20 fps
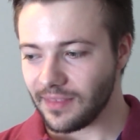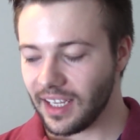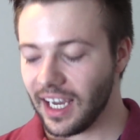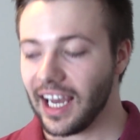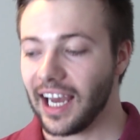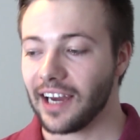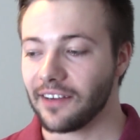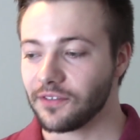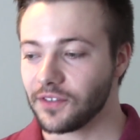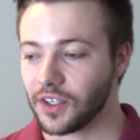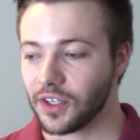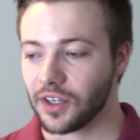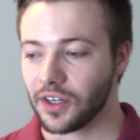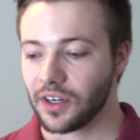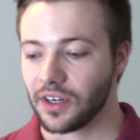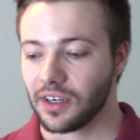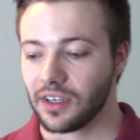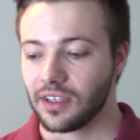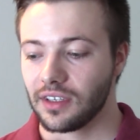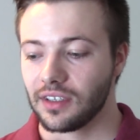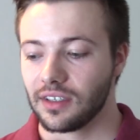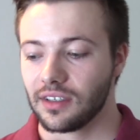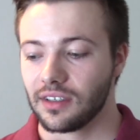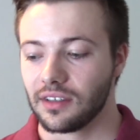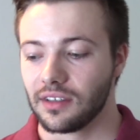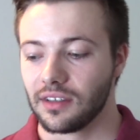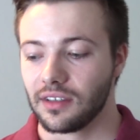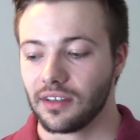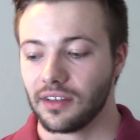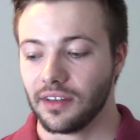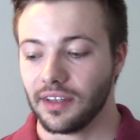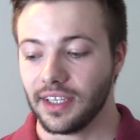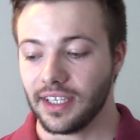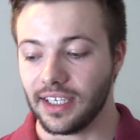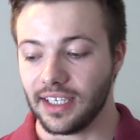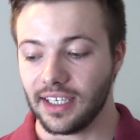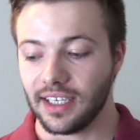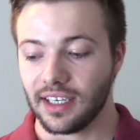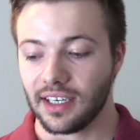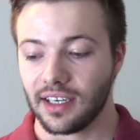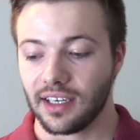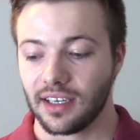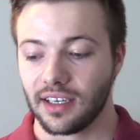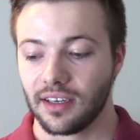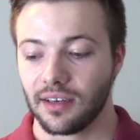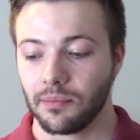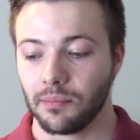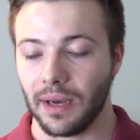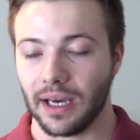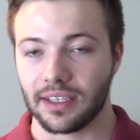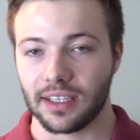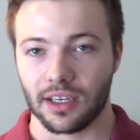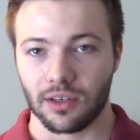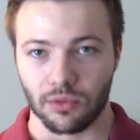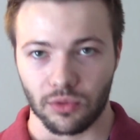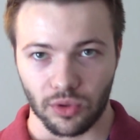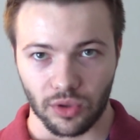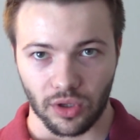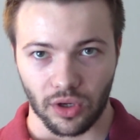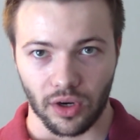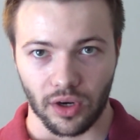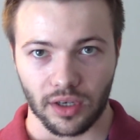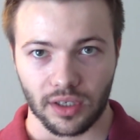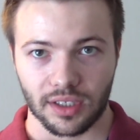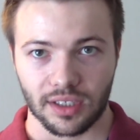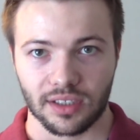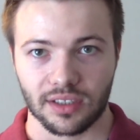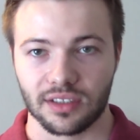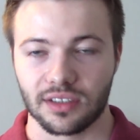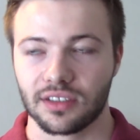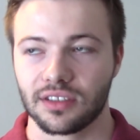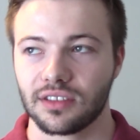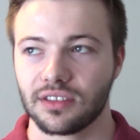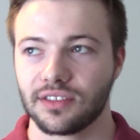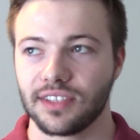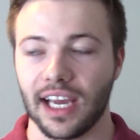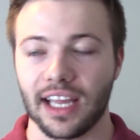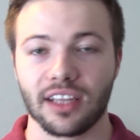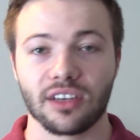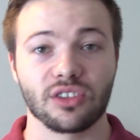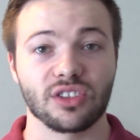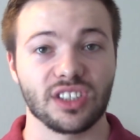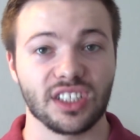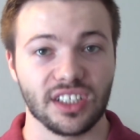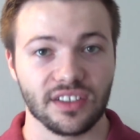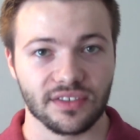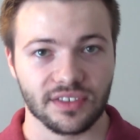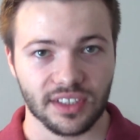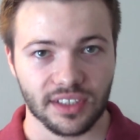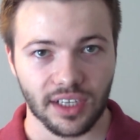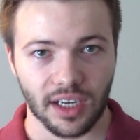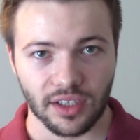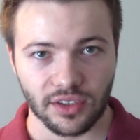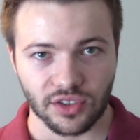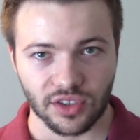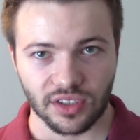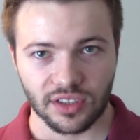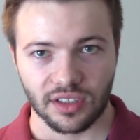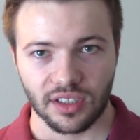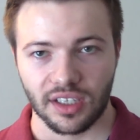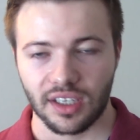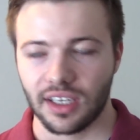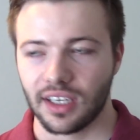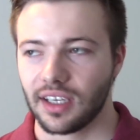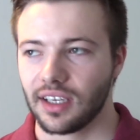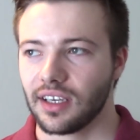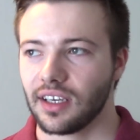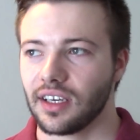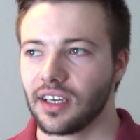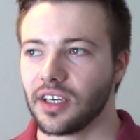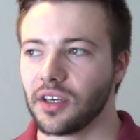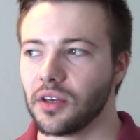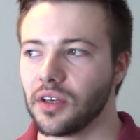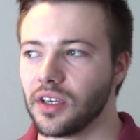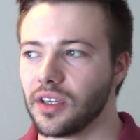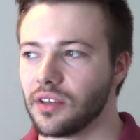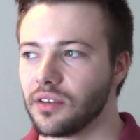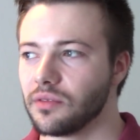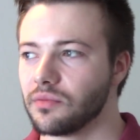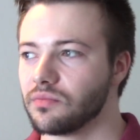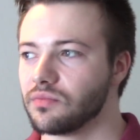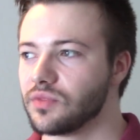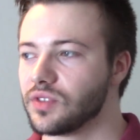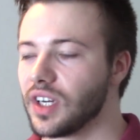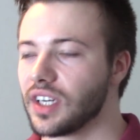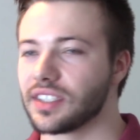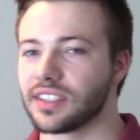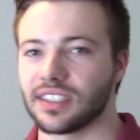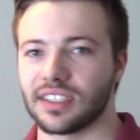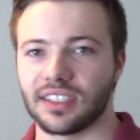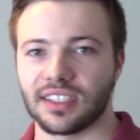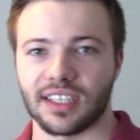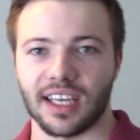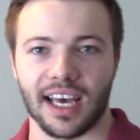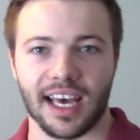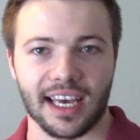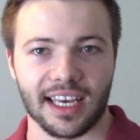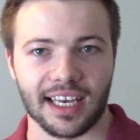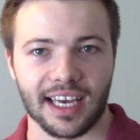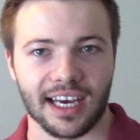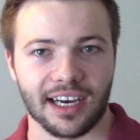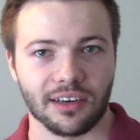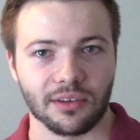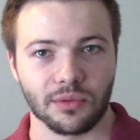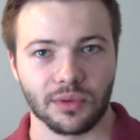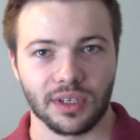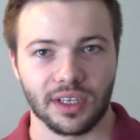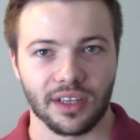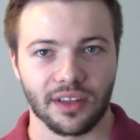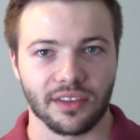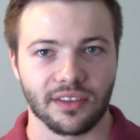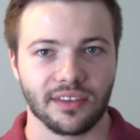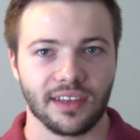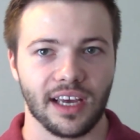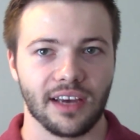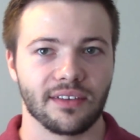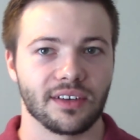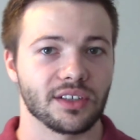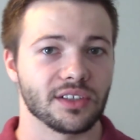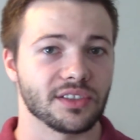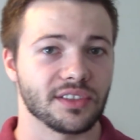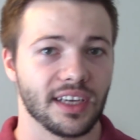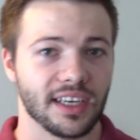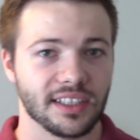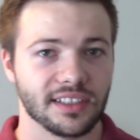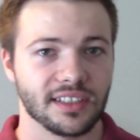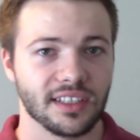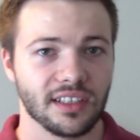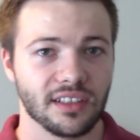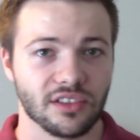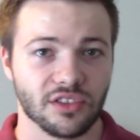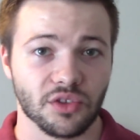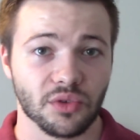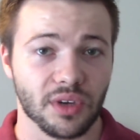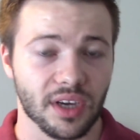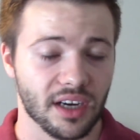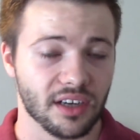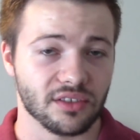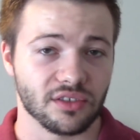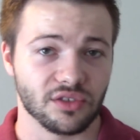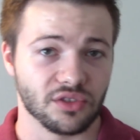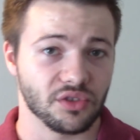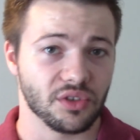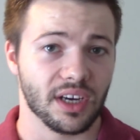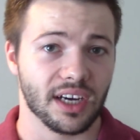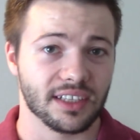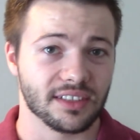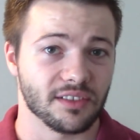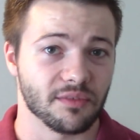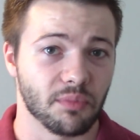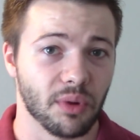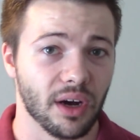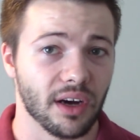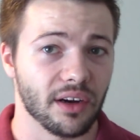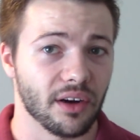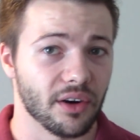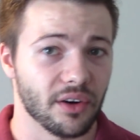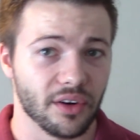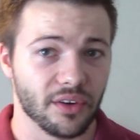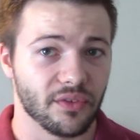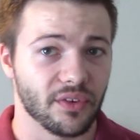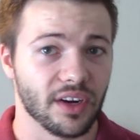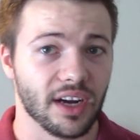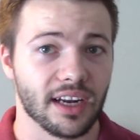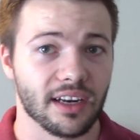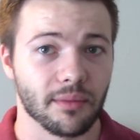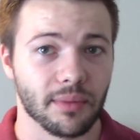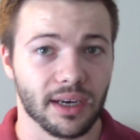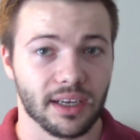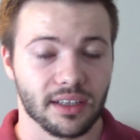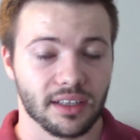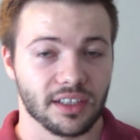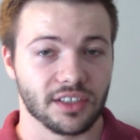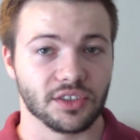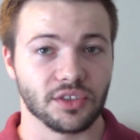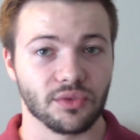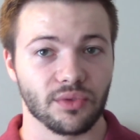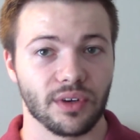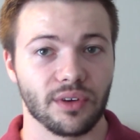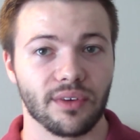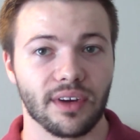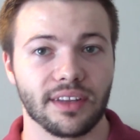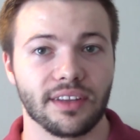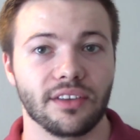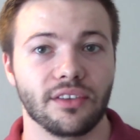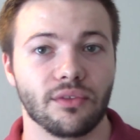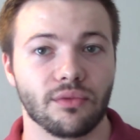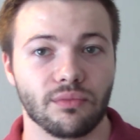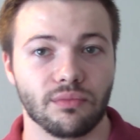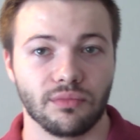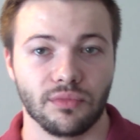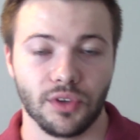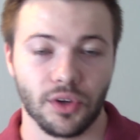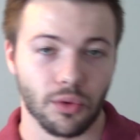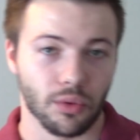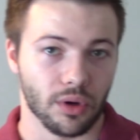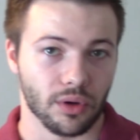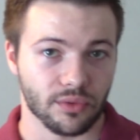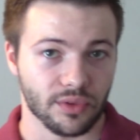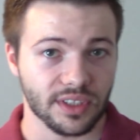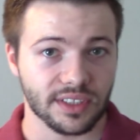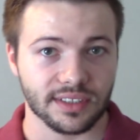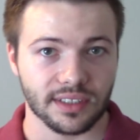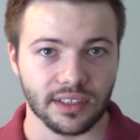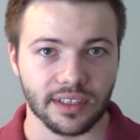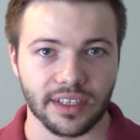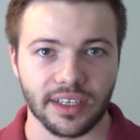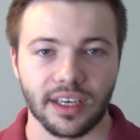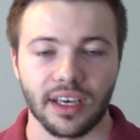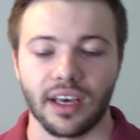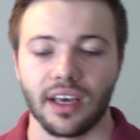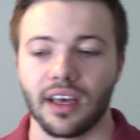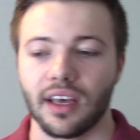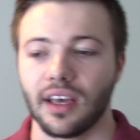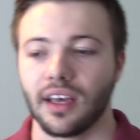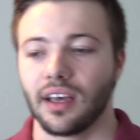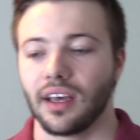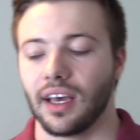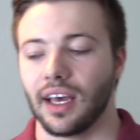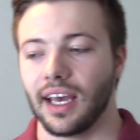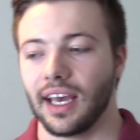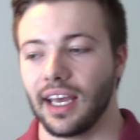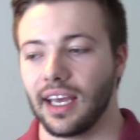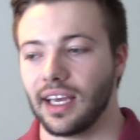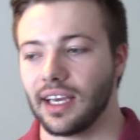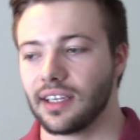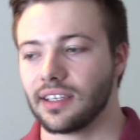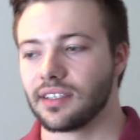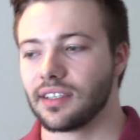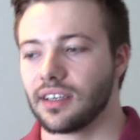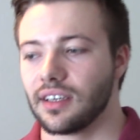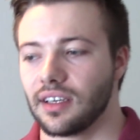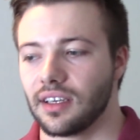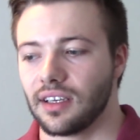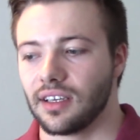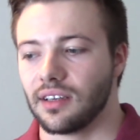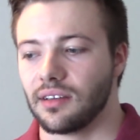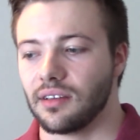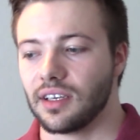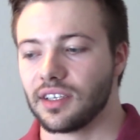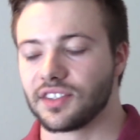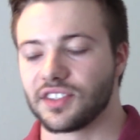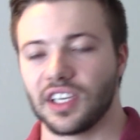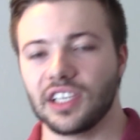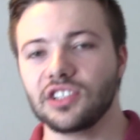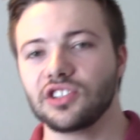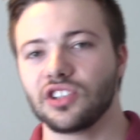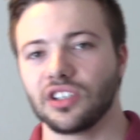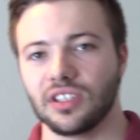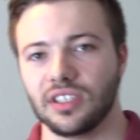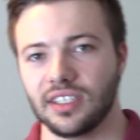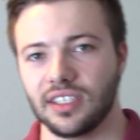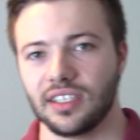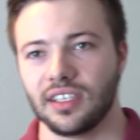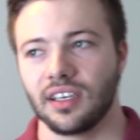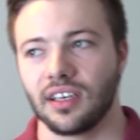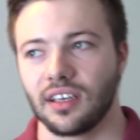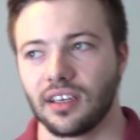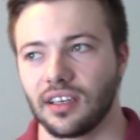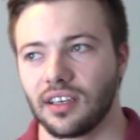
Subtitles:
after the Baldag arc, Daniel leaves the dungeon. He doesn't hang out with David or Stacy, two characters you guys have probably already forgotten about unless you reread the New World recently. And essentially,